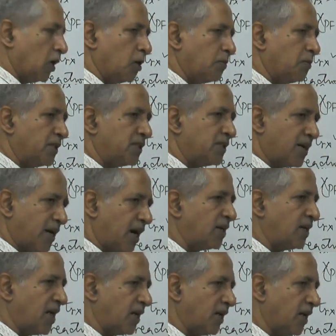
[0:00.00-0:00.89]
to measure. There
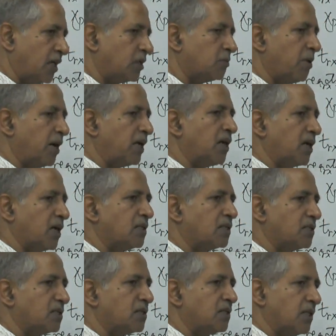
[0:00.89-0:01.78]
are techniques, but it
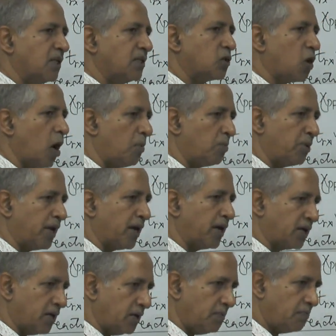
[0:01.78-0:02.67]
is it is
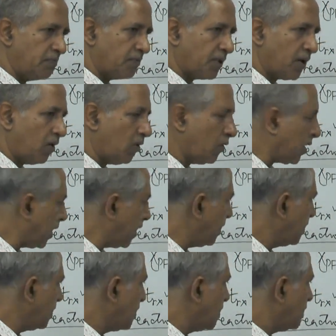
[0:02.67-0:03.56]
complicated. Okay,
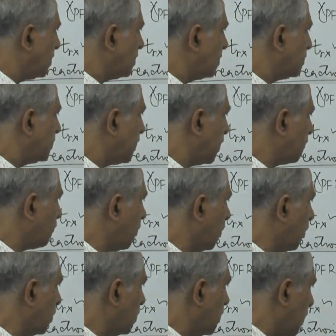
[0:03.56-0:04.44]

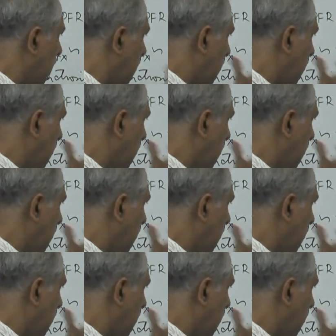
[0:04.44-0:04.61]
therefore